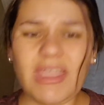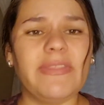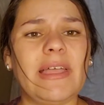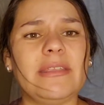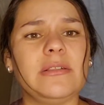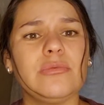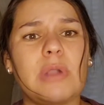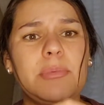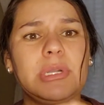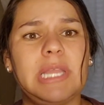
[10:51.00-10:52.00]
that little
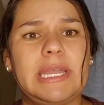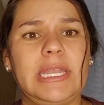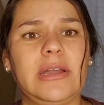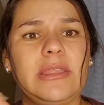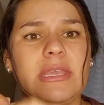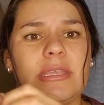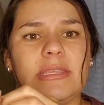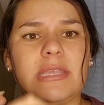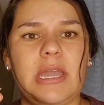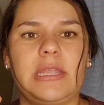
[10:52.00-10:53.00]
rubber lining on the
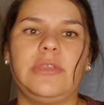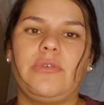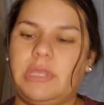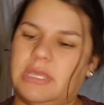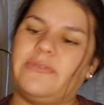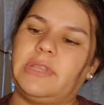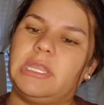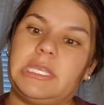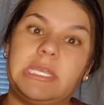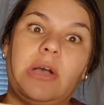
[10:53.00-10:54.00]
inside, and you could
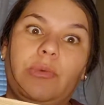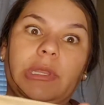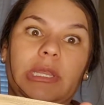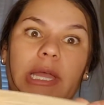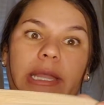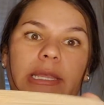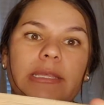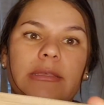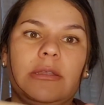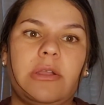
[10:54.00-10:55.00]
definitely tell where the line
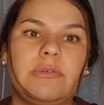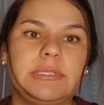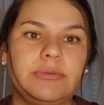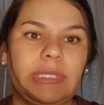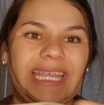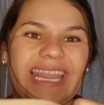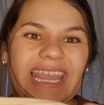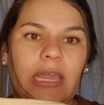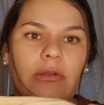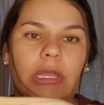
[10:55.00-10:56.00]
is, you know, it's really
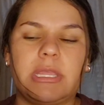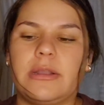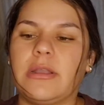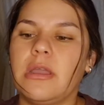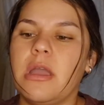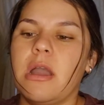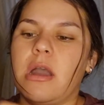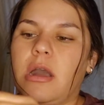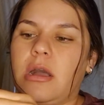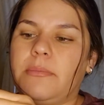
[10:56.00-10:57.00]
thick right there.
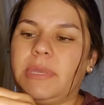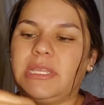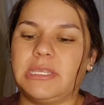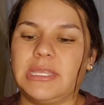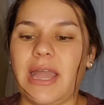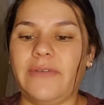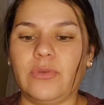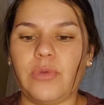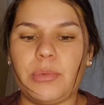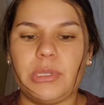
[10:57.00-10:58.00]
It doesn't have the
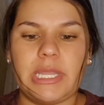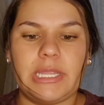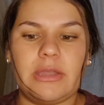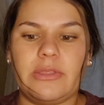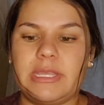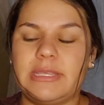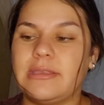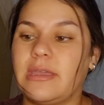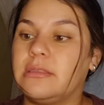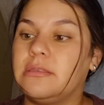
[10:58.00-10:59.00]
rubber lining on the
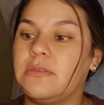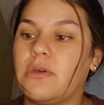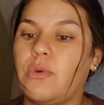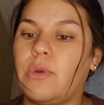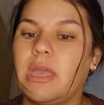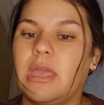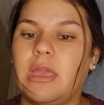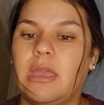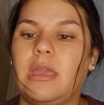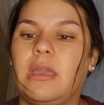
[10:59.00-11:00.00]
inside, so
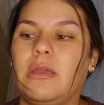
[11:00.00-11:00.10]
it